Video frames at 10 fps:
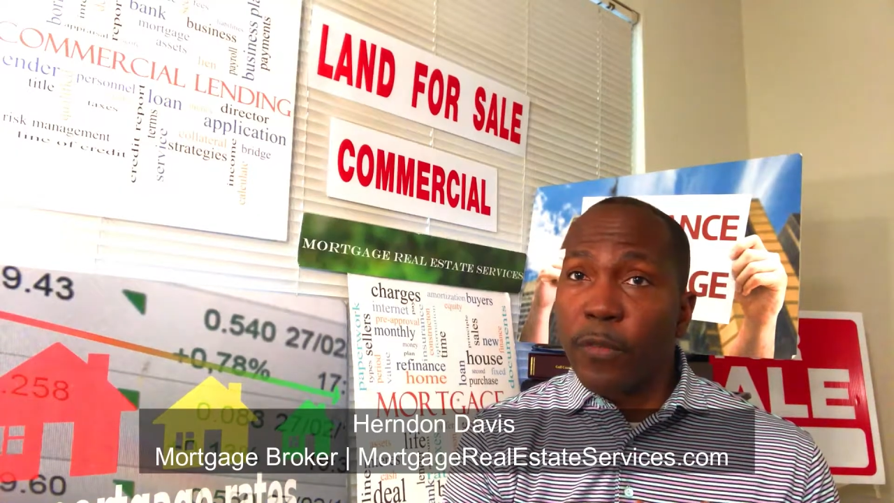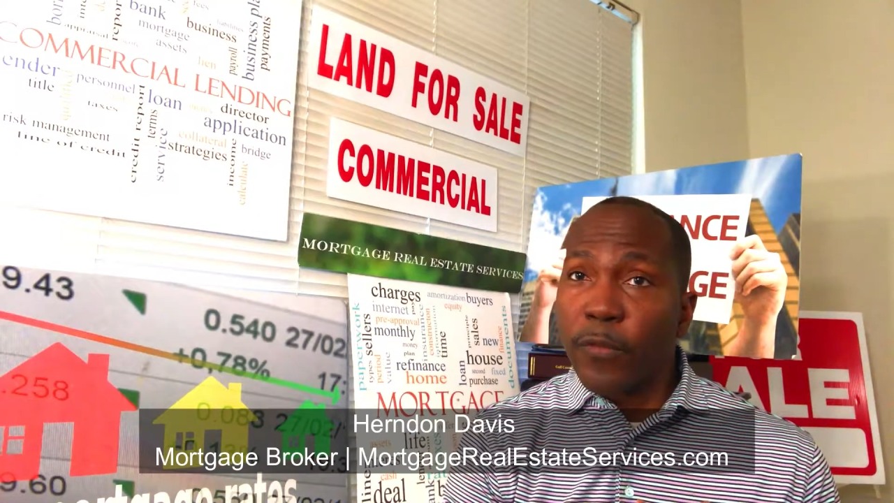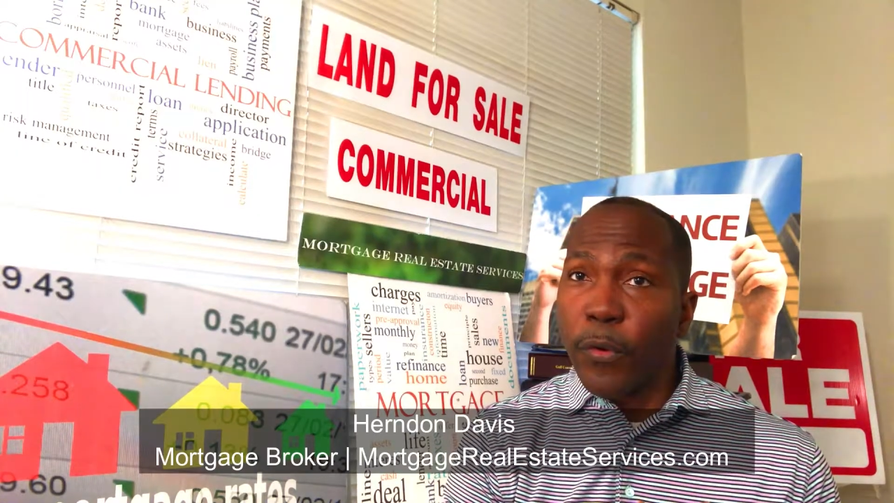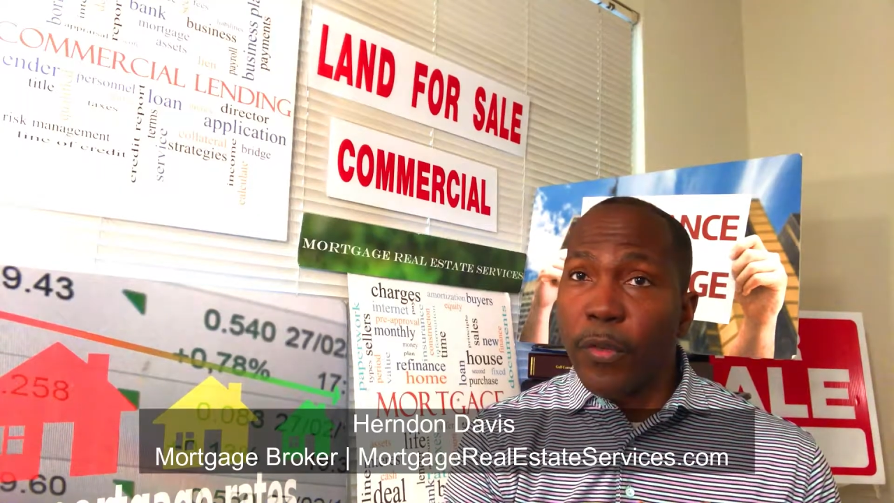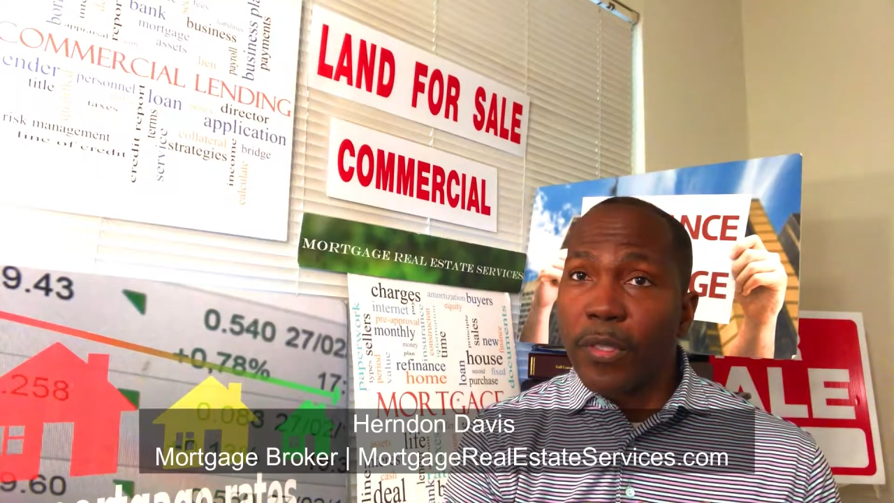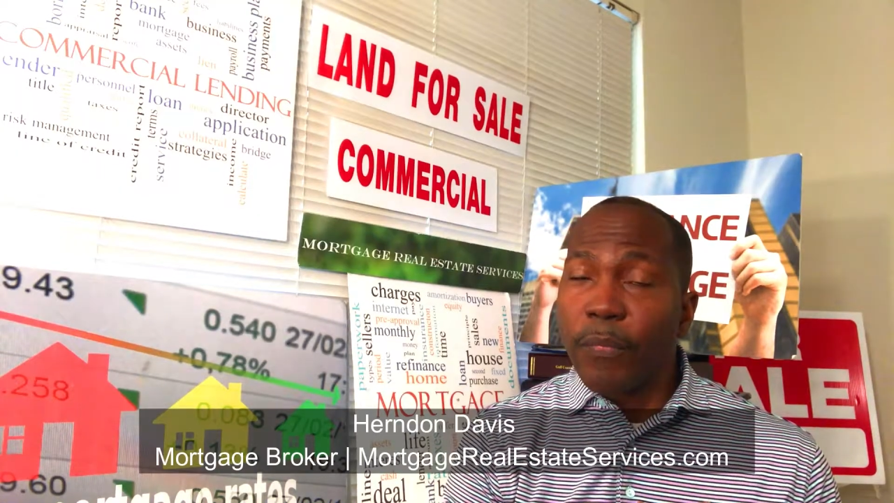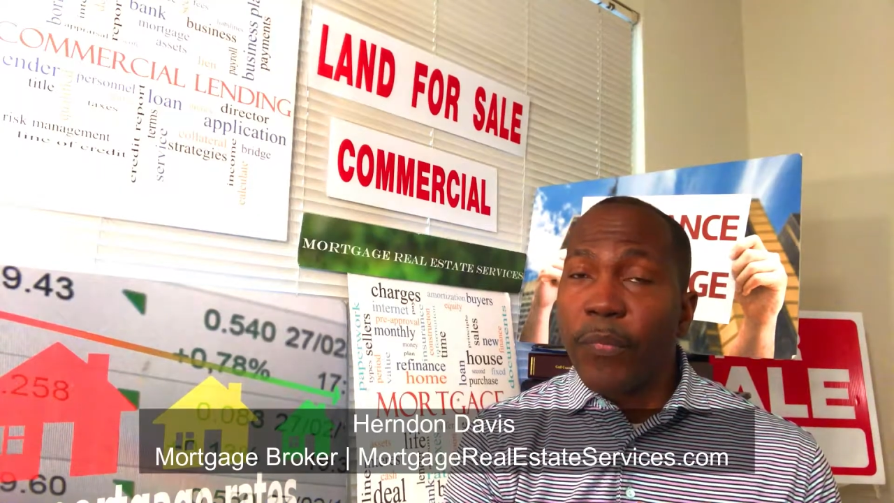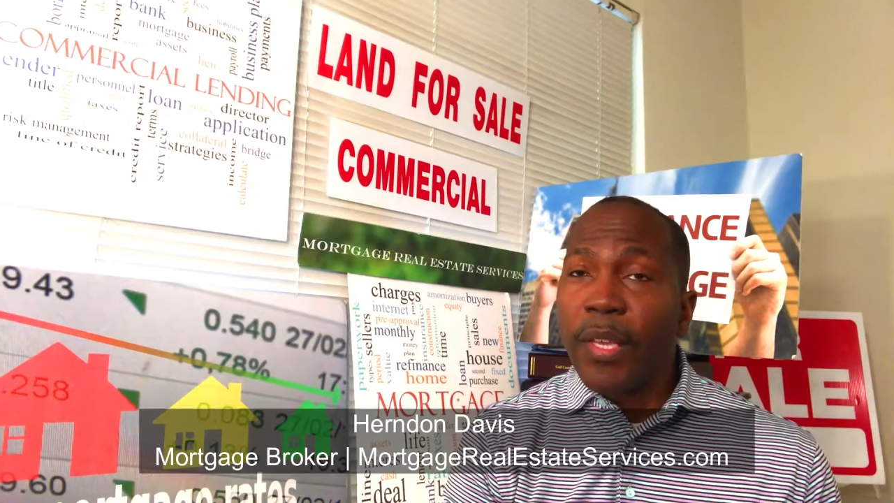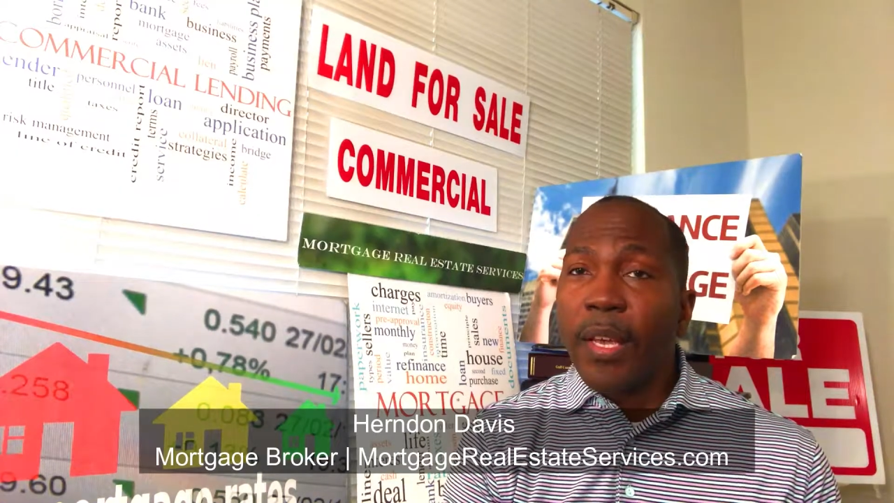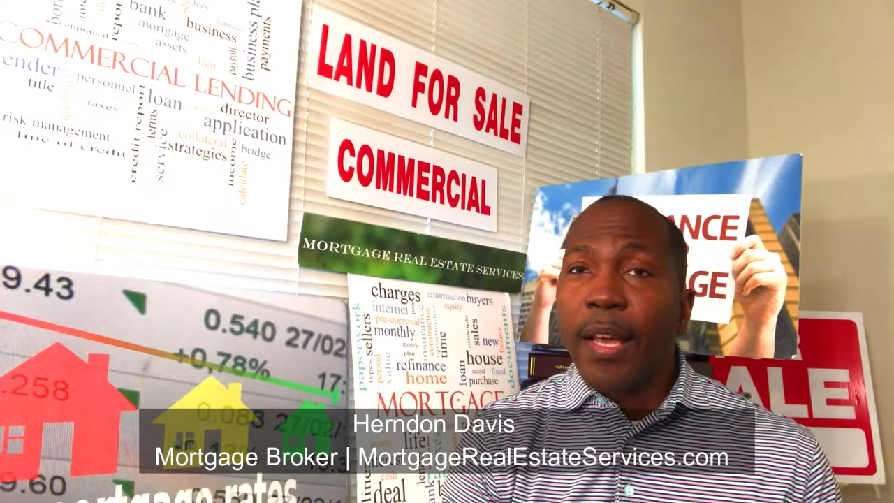first.
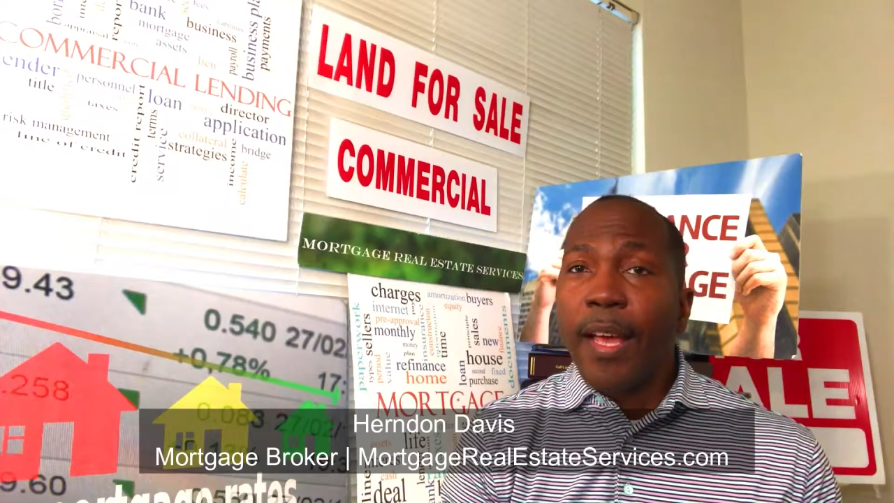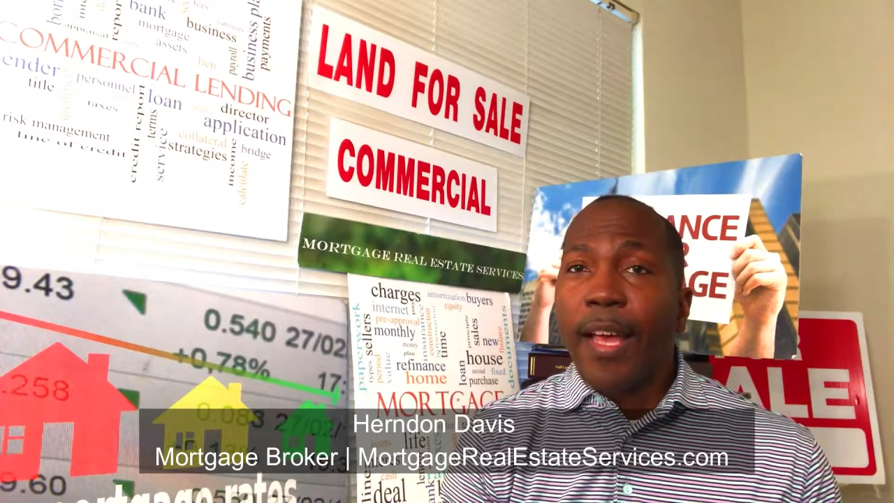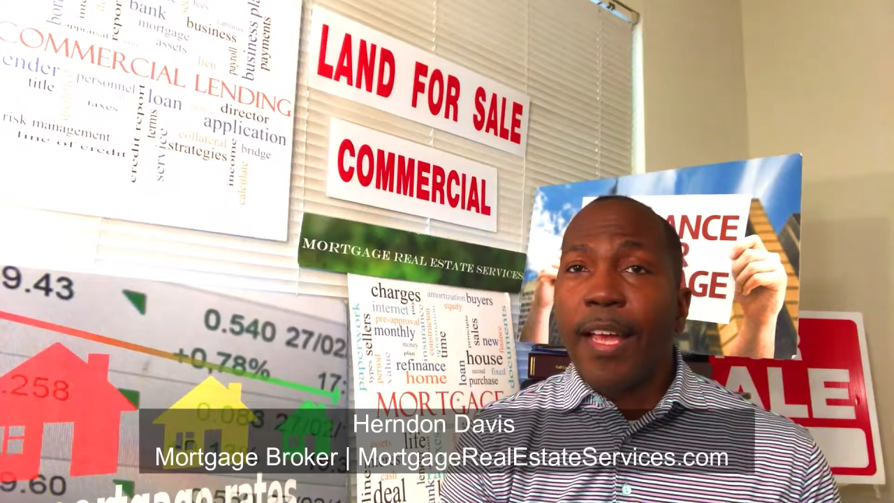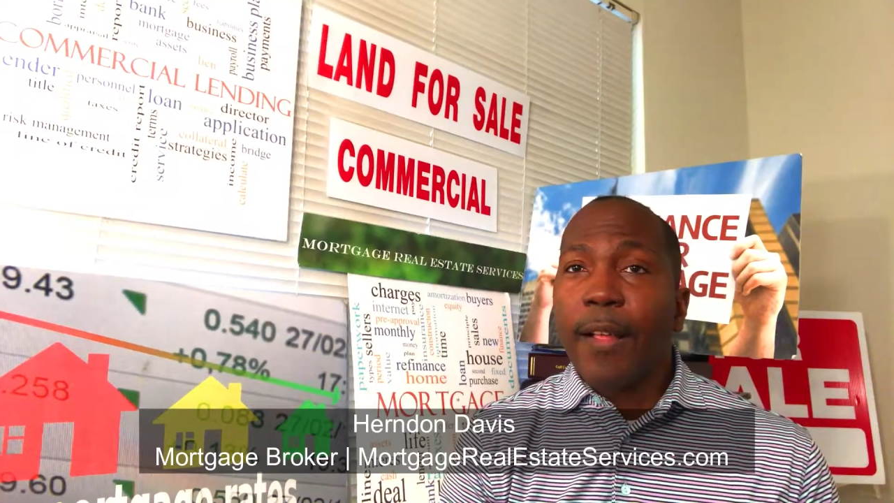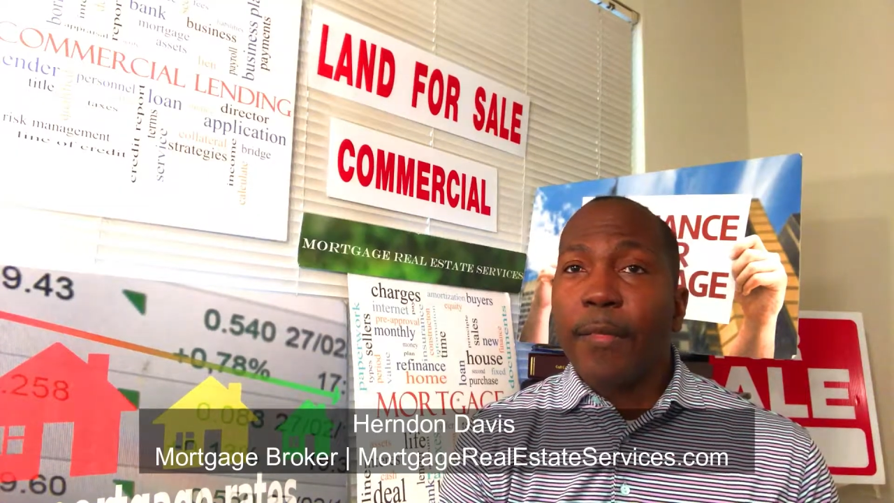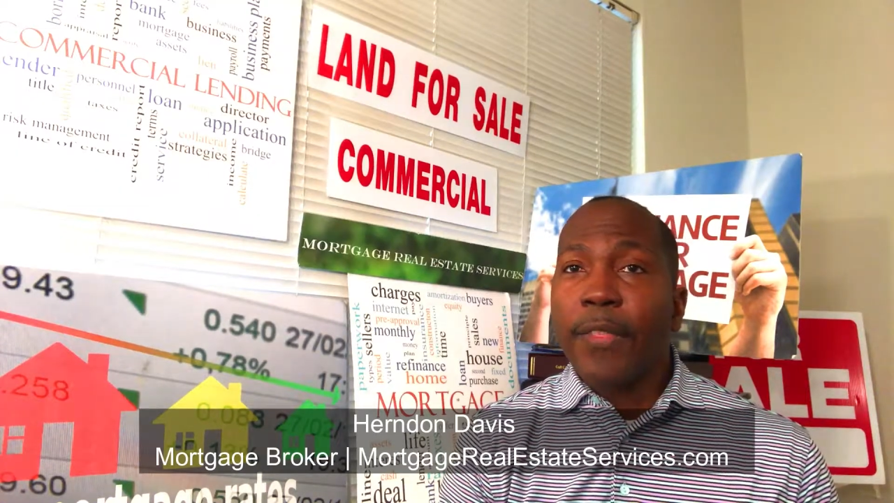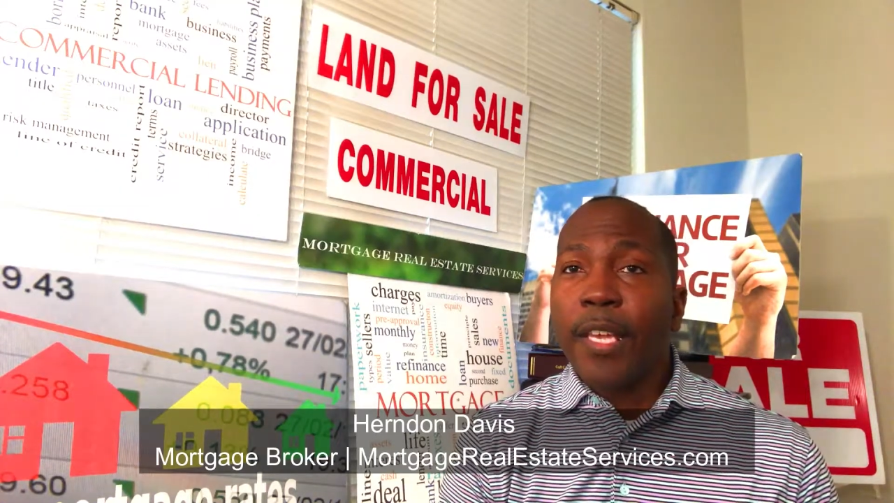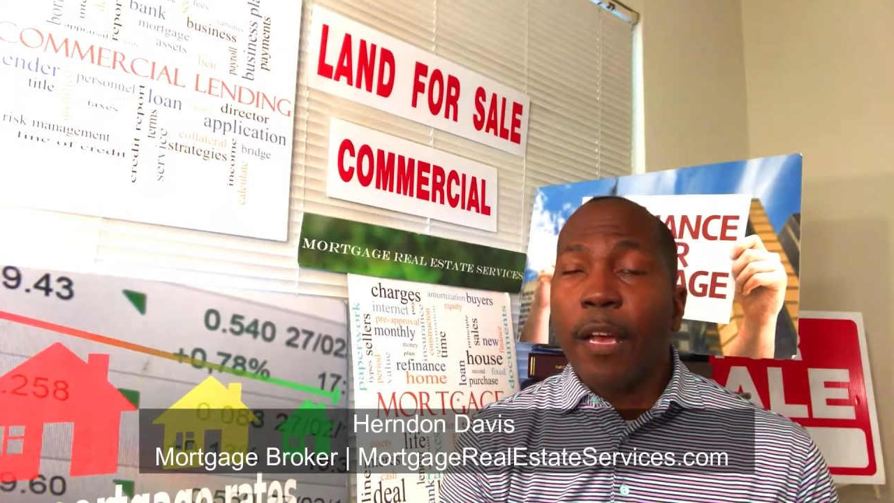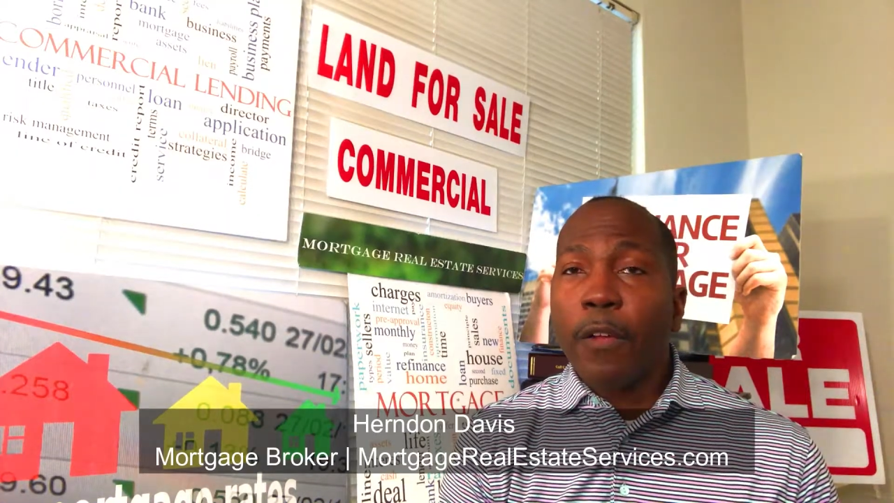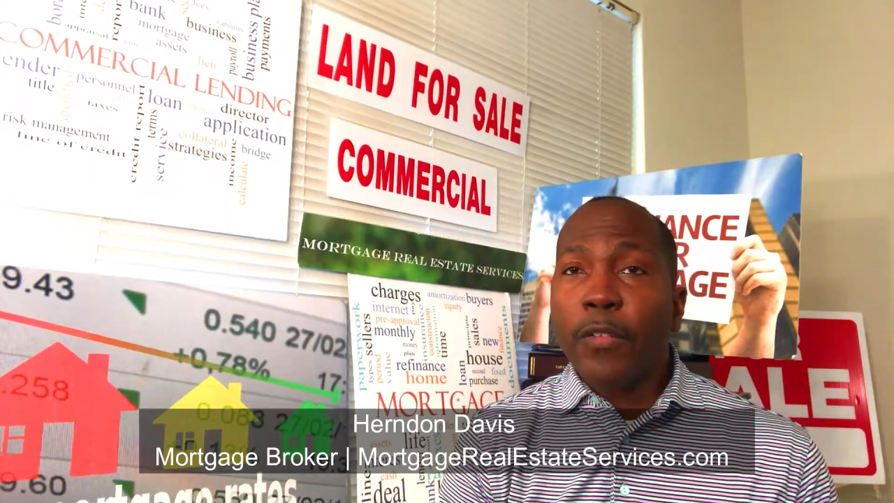
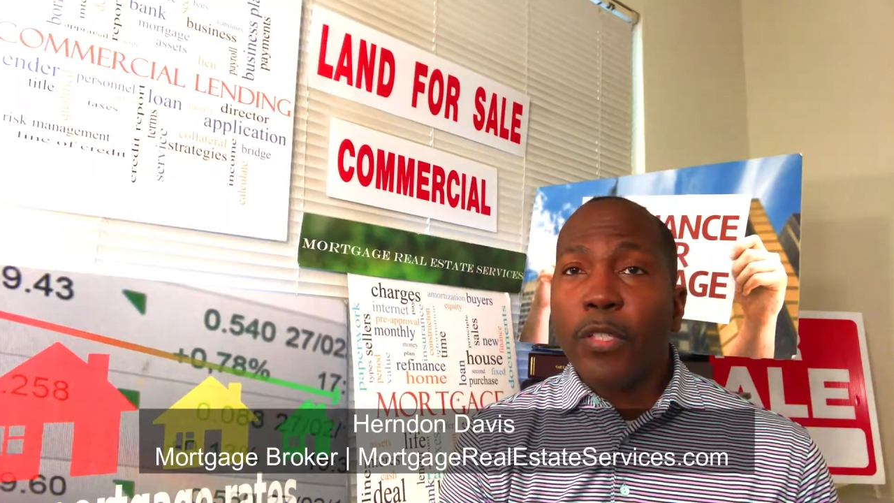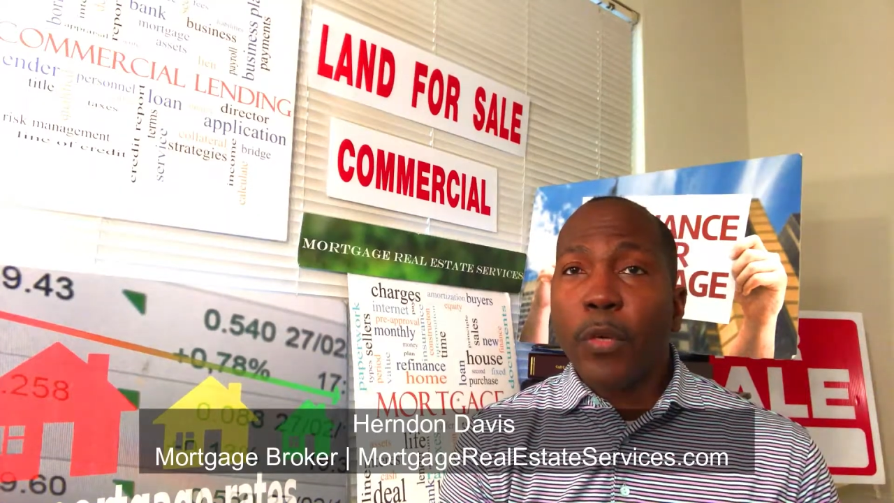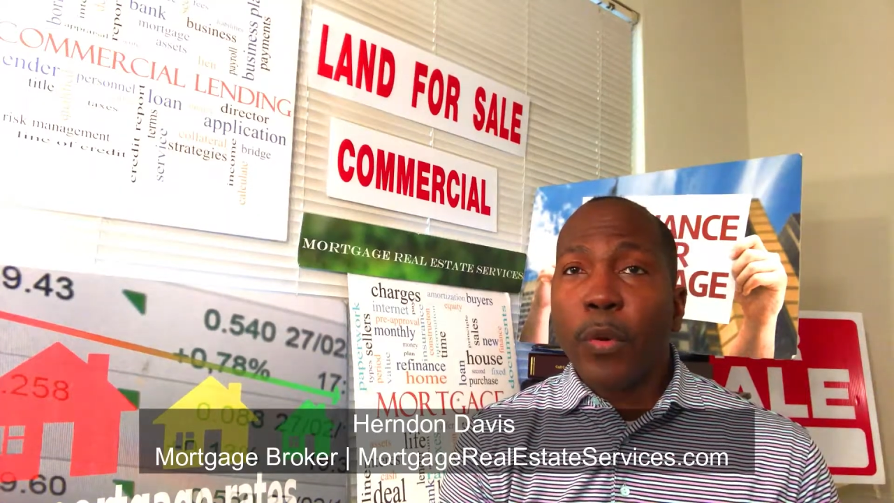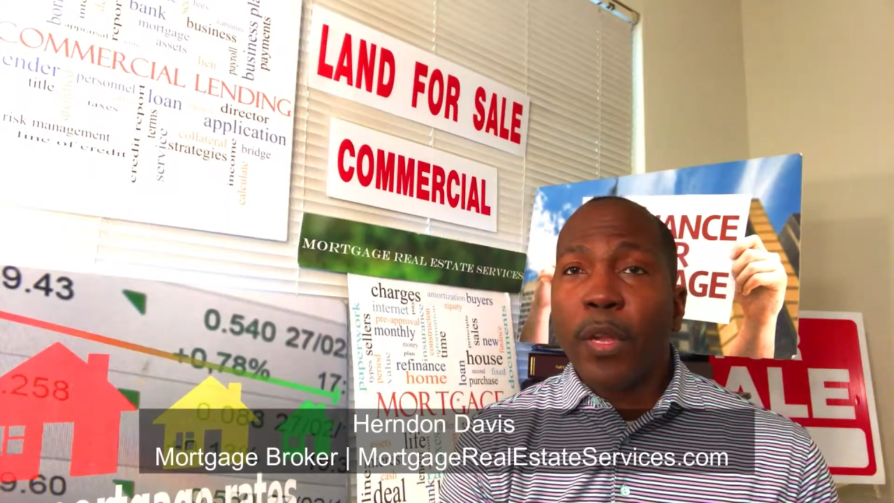They also